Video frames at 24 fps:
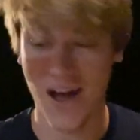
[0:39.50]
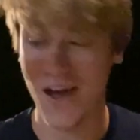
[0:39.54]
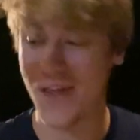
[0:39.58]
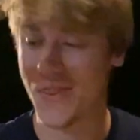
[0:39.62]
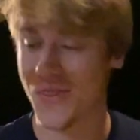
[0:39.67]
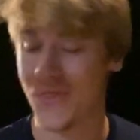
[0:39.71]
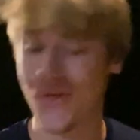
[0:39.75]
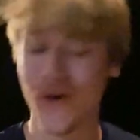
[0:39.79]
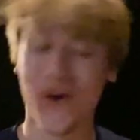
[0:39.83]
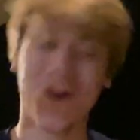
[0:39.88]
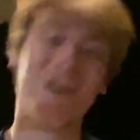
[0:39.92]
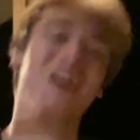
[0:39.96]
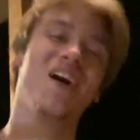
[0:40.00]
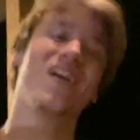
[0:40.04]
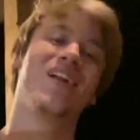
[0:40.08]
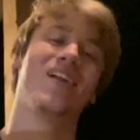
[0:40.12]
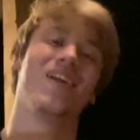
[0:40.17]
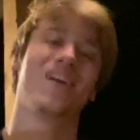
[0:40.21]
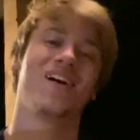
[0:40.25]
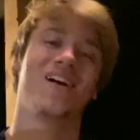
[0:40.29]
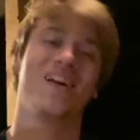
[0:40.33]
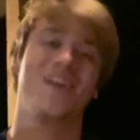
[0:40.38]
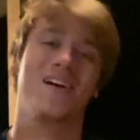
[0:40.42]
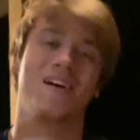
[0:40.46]
I thought,
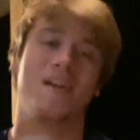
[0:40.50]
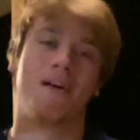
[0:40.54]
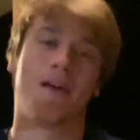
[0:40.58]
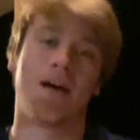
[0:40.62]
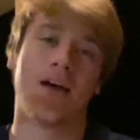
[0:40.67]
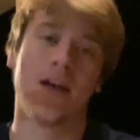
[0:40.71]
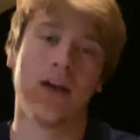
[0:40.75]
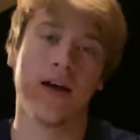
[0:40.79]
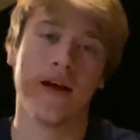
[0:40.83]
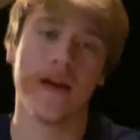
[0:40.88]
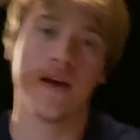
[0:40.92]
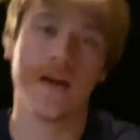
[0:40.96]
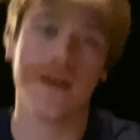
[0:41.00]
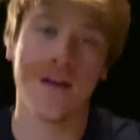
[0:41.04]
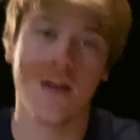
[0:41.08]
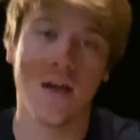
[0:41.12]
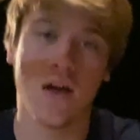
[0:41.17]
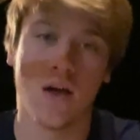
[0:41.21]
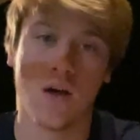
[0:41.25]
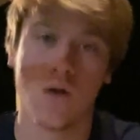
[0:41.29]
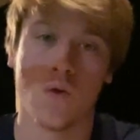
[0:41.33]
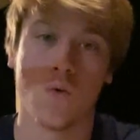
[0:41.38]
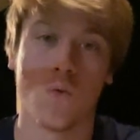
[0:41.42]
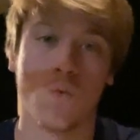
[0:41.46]

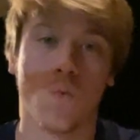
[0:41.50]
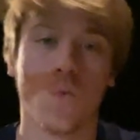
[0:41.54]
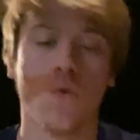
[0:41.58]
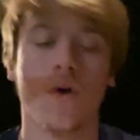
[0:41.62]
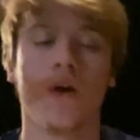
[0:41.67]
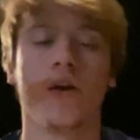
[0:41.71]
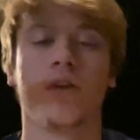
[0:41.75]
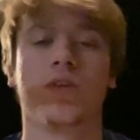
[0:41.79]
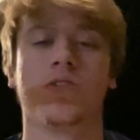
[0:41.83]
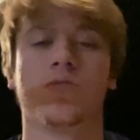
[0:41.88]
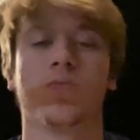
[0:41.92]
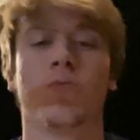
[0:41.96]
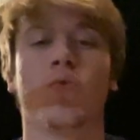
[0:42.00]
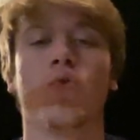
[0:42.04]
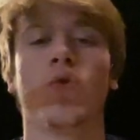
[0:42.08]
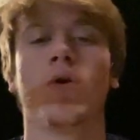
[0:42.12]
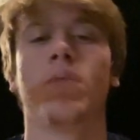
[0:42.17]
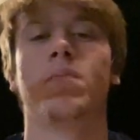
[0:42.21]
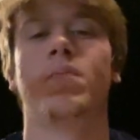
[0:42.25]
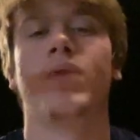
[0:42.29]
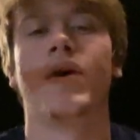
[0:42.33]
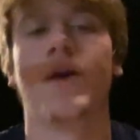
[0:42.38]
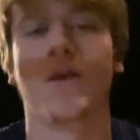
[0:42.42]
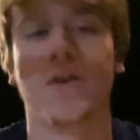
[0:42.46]
what is more
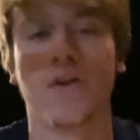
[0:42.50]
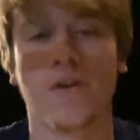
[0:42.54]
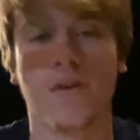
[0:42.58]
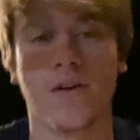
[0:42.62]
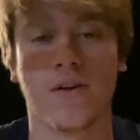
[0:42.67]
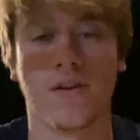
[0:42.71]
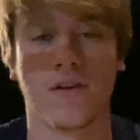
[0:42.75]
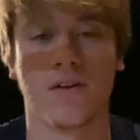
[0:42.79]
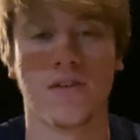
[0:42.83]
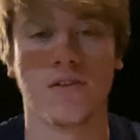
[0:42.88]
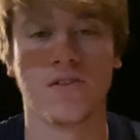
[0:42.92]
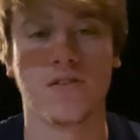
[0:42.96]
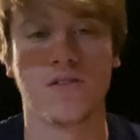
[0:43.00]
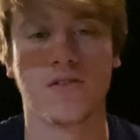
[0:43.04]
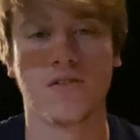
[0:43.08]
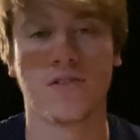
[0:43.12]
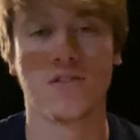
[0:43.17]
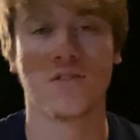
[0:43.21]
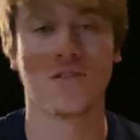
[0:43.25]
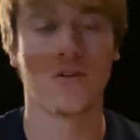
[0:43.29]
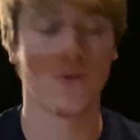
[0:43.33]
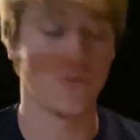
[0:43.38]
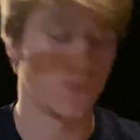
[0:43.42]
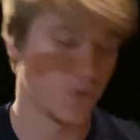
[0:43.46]
better
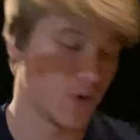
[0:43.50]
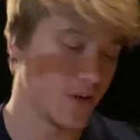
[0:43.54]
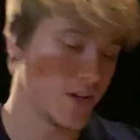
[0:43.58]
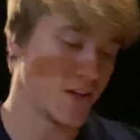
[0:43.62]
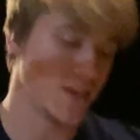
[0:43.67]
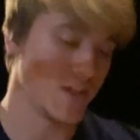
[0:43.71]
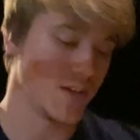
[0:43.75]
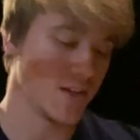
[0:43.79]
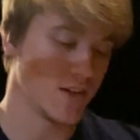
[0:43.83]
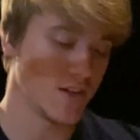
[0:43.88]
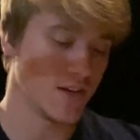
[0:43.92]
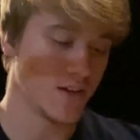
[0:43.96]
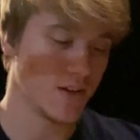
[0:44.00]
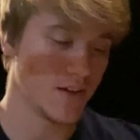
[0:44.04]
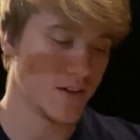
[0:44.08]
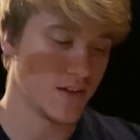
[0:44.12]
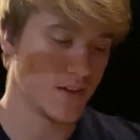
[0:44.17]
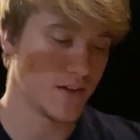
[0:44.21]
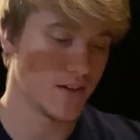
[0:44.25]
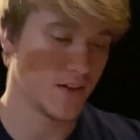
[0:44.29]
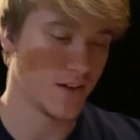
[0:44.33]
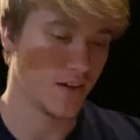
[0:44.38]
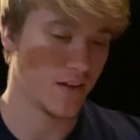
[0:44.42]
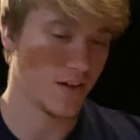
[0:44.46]
to read
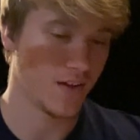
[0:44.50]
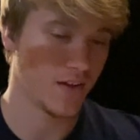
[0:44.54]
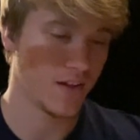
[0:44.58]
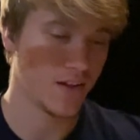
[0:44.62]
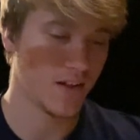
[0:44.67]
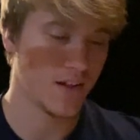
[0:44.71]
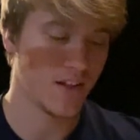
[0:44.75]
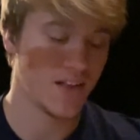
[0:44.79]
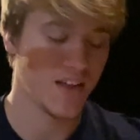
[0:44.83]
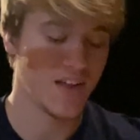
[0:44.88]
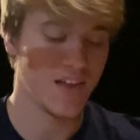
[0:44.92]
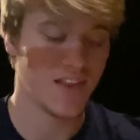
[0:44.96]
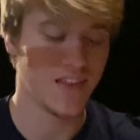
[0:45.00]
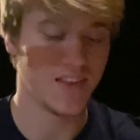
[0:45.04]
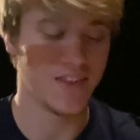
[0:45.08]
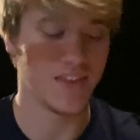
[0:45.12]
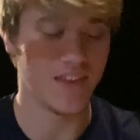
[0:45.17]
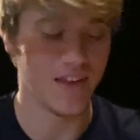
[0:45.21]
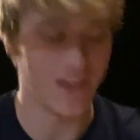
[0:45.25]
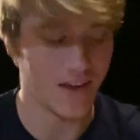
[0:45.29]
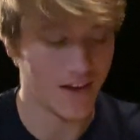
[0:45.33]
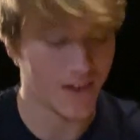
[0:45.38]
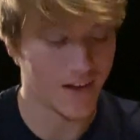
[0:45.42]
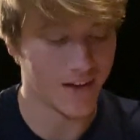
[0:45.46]

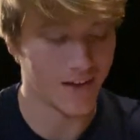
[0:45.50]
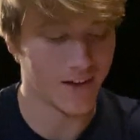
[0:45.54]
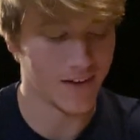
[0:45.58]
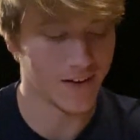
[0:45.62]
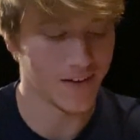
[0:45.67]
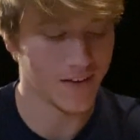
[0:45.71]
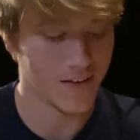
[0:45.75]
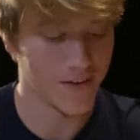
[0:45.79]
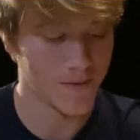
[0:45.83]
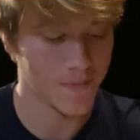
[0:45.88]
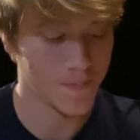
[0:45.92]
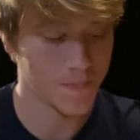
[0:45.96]
than